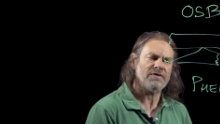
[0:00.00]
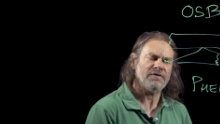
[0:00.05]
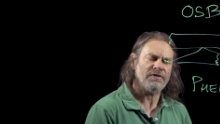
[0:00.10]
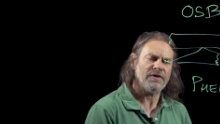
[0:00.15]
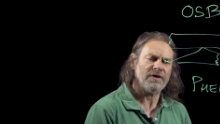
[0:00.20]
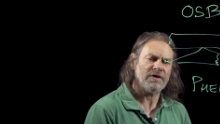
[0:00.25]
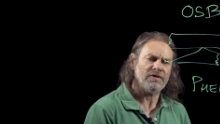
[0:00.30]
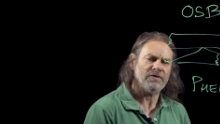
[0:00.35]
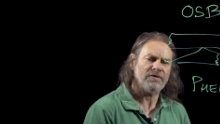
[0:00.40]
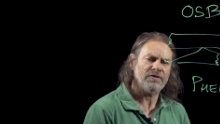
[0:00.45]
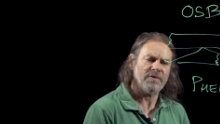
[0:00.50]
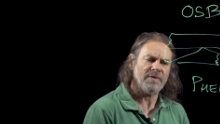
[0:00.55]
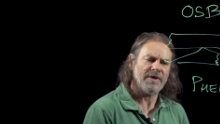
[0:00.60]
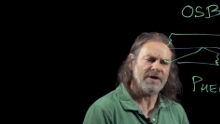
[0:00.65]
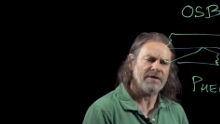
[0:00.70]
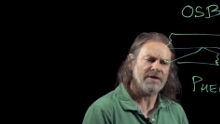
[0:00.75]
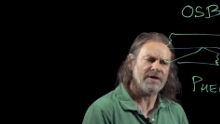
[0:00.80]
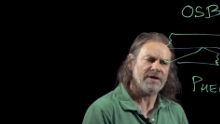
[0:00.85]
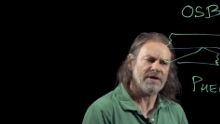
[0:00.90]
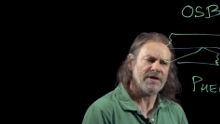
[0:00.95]
of phenol
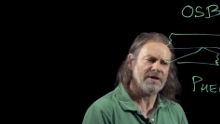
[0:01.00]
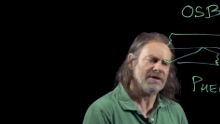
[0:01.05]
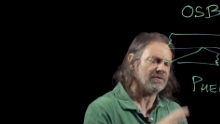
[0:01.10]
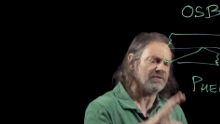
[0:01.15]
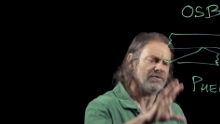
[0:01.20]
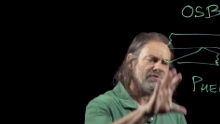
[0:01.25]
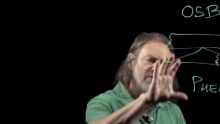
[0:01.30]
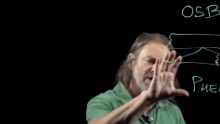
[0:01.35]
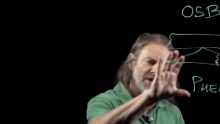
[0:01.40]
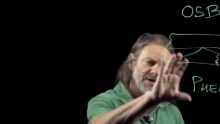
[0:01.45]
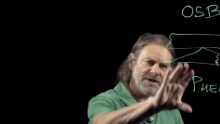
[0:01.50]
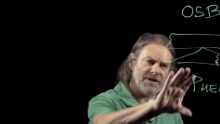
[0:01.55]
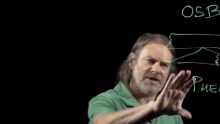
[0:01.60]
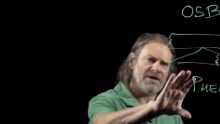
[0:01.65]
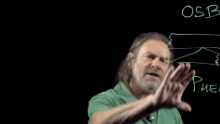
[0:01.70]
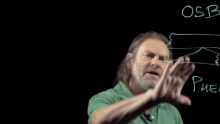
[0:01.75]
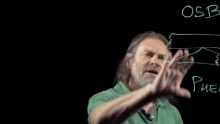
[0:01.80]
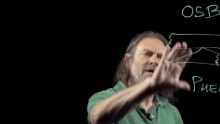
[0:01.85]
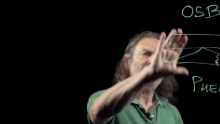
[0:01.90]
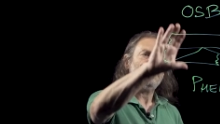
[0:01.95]
formaldehyde
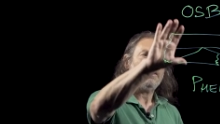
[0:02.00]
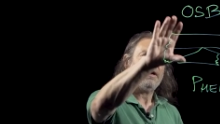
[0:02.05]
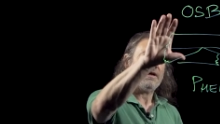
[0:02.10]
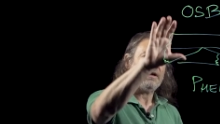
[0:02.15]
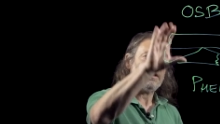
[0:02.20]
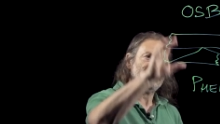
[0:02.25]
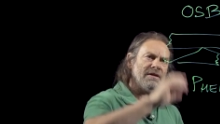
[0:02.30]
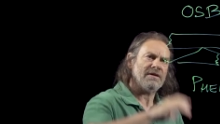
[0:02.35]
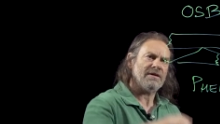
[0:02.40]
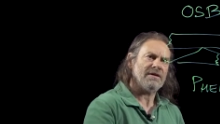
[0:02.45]
resin and